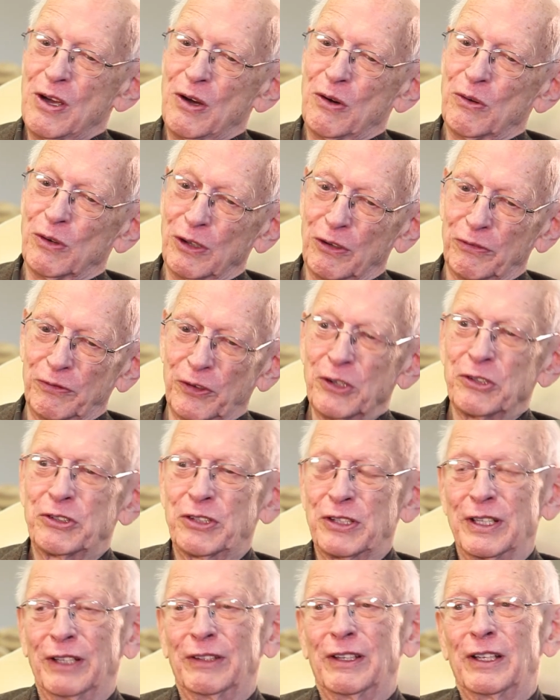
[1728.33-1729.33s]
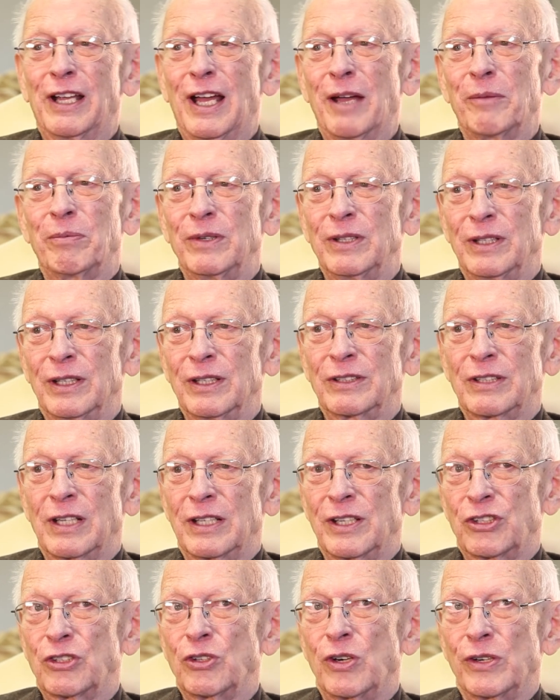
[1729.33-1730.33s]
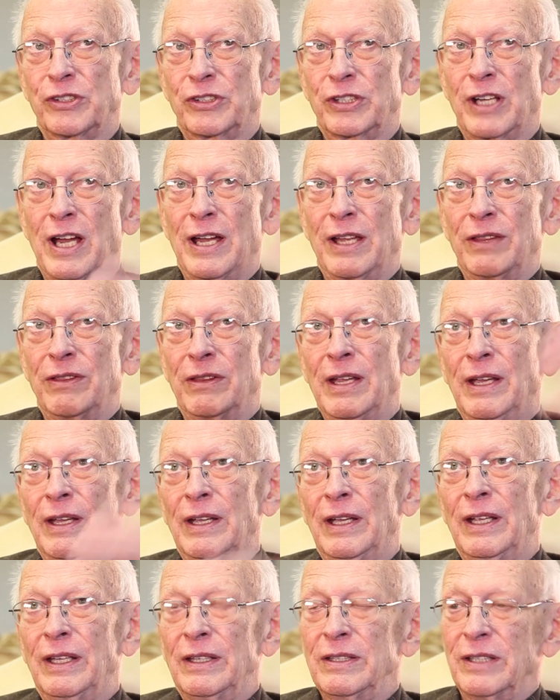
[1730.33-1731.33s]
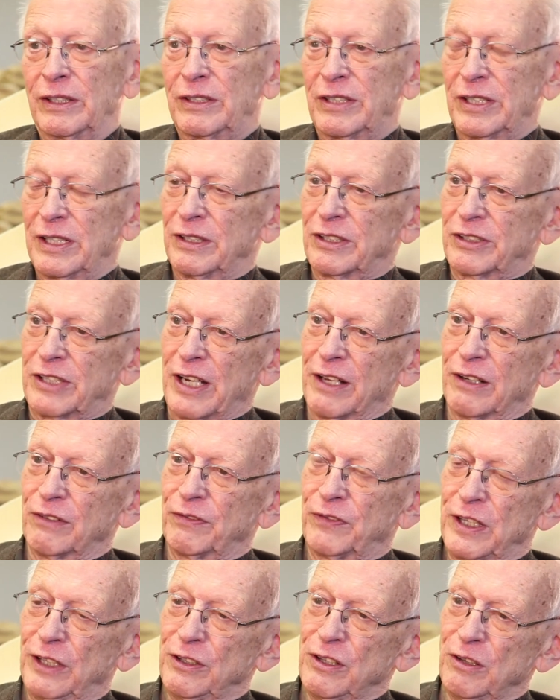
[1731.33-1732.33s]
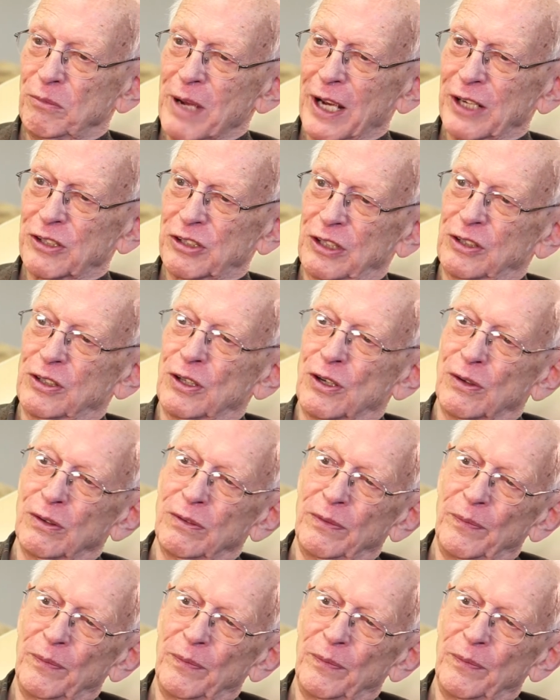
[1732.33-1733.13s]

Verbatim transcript: Well, the first thing that happened is I saw a sign that said Santa Fe, New Mexico.